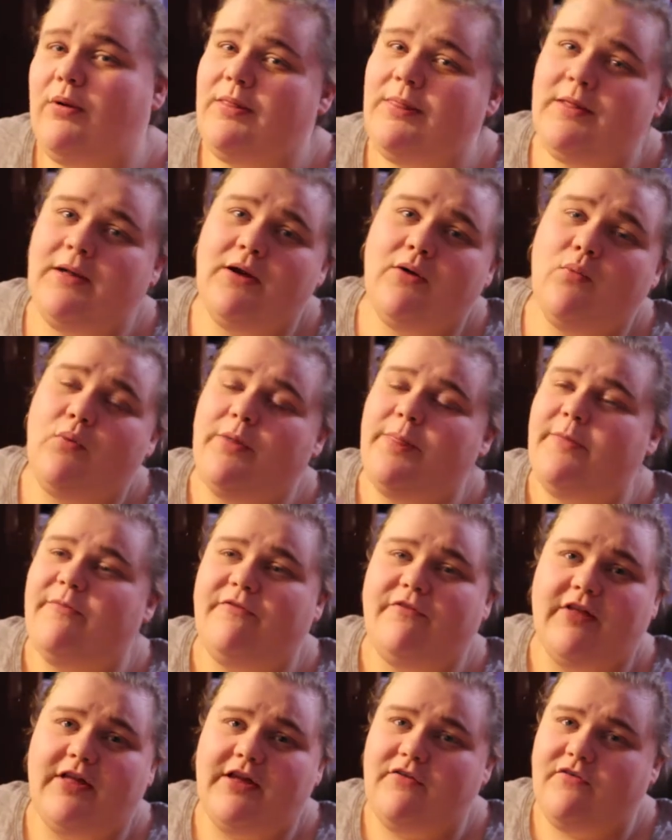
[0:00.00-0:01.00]
in there with the
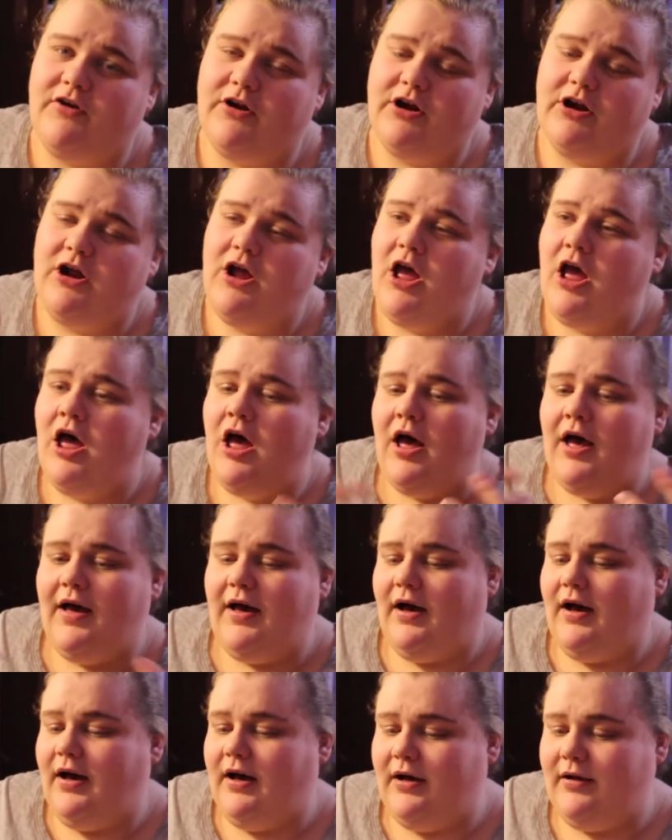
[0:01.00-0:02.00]
flavor
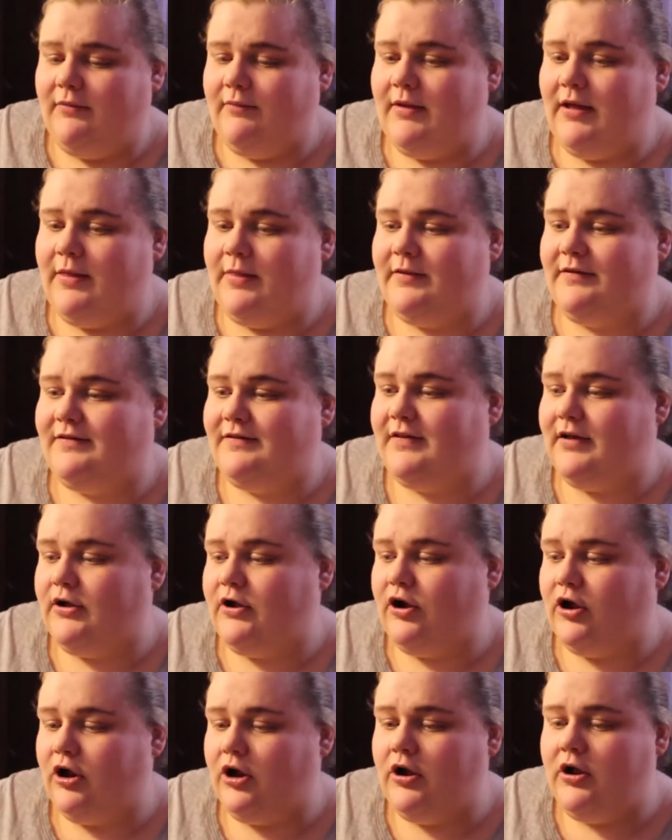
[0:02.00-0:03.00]
and the
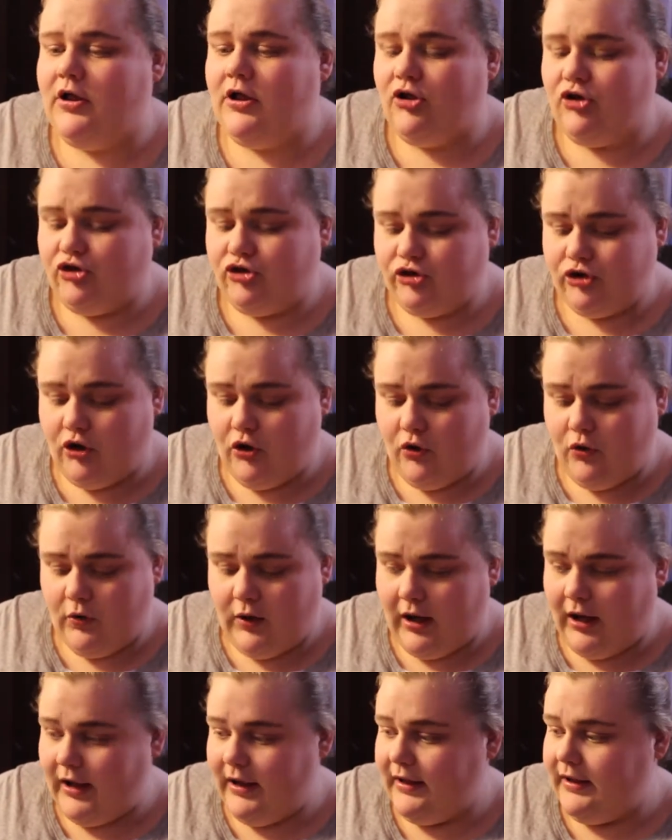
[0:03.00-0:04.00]
sticker.
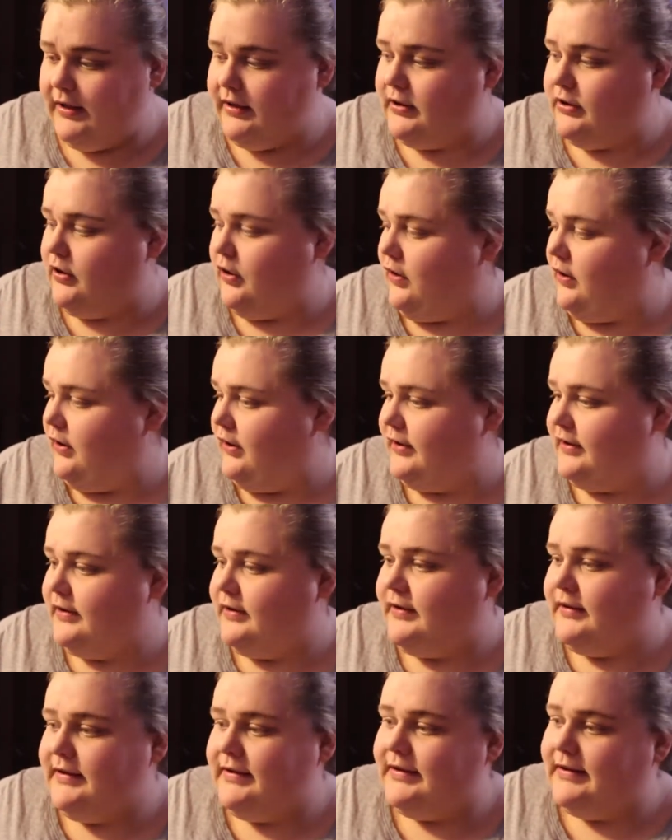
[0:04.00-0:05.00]
So I got
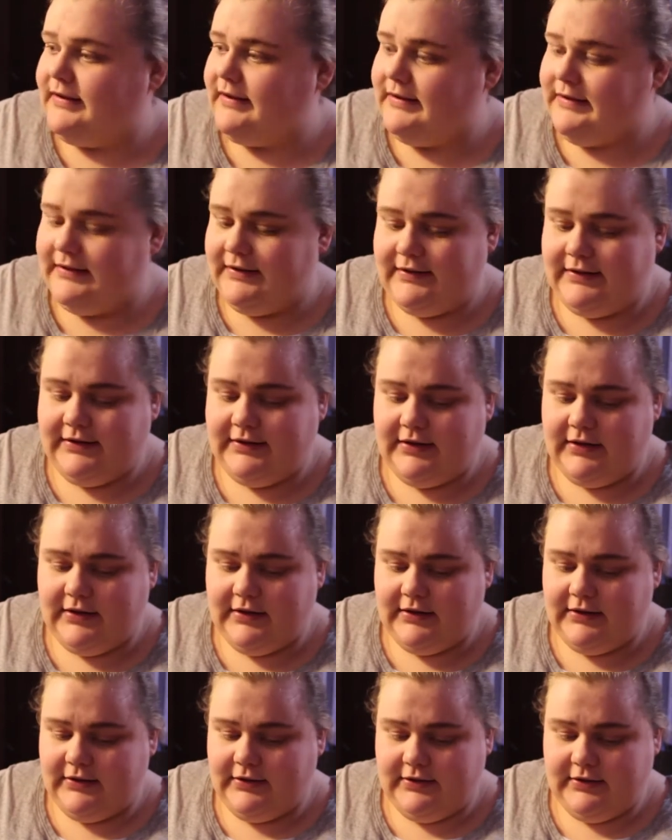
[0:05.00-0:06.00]
a
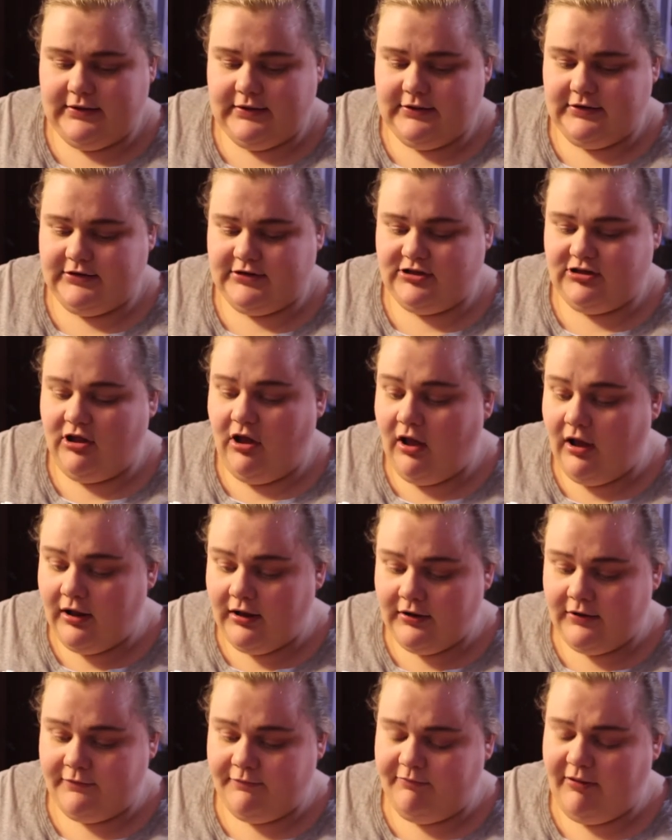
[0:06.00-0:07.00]

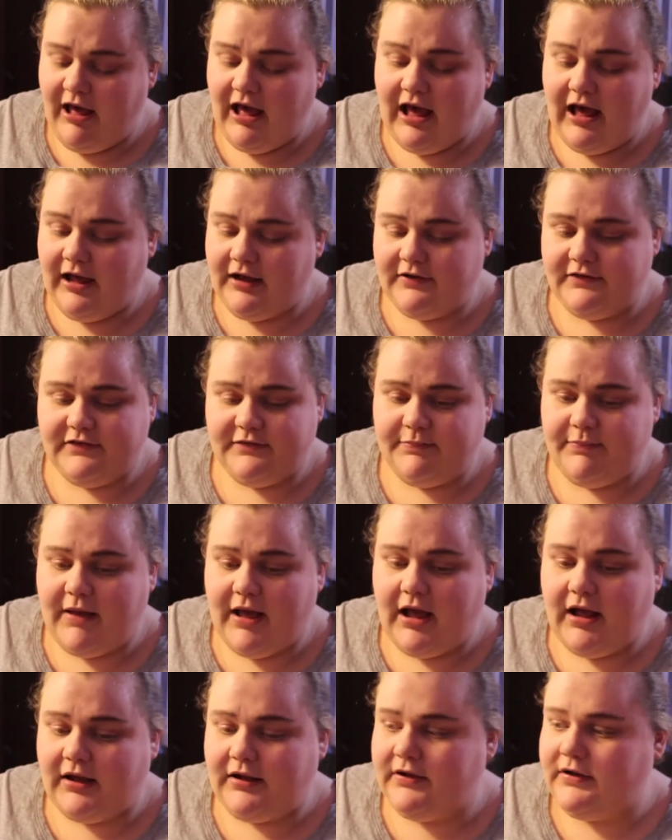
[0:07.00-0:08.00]
ton of packs
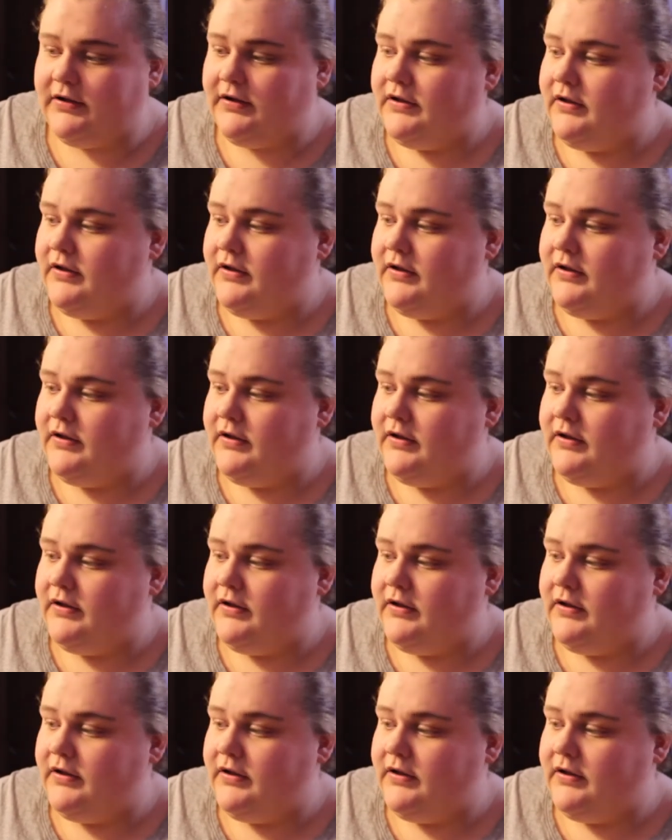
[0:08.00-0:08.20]
back